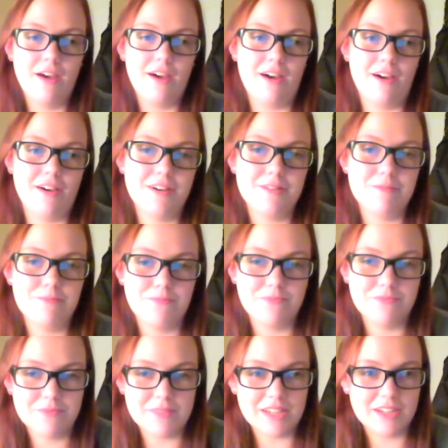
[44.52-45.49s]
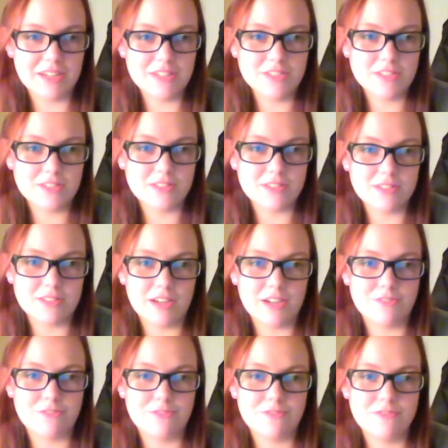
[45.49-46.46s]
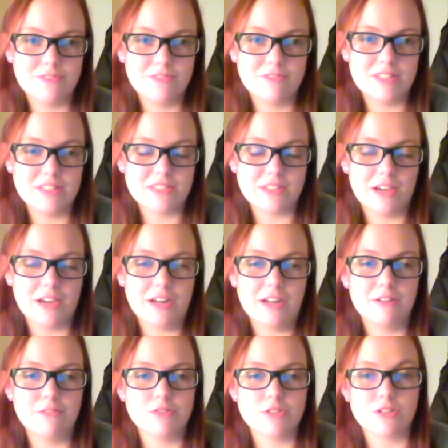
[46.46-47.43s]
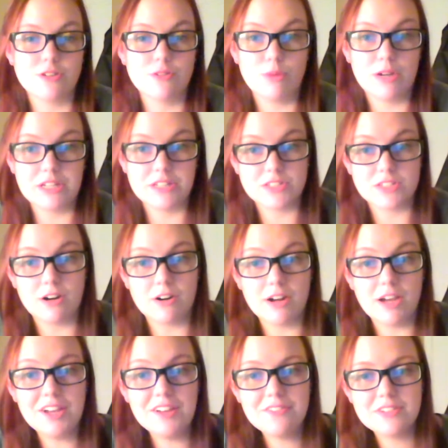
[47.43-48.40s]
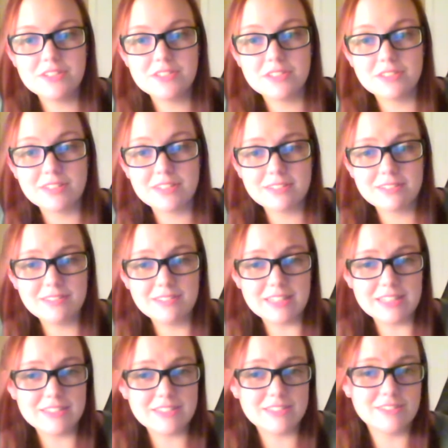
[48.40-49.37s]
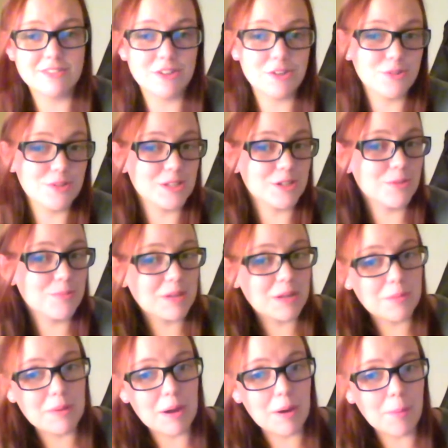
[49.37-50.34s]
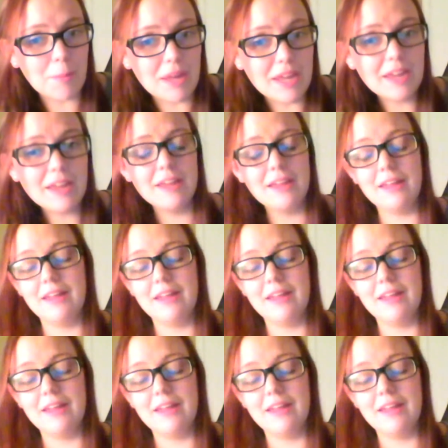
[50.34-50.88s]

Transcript: I guess I've decided it was a good way to start off because it lets you know a little bit about me.